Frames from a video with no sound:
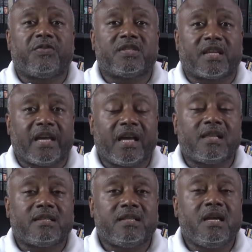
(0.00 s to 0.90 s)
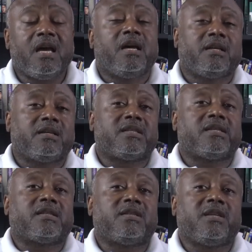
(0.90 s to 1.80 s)
physicality because
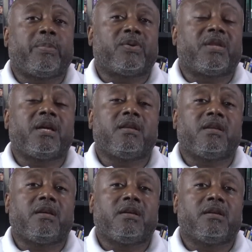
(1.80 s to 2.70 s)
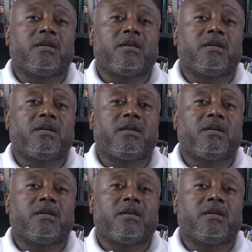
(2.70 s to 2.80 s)
there's a deeper thing there.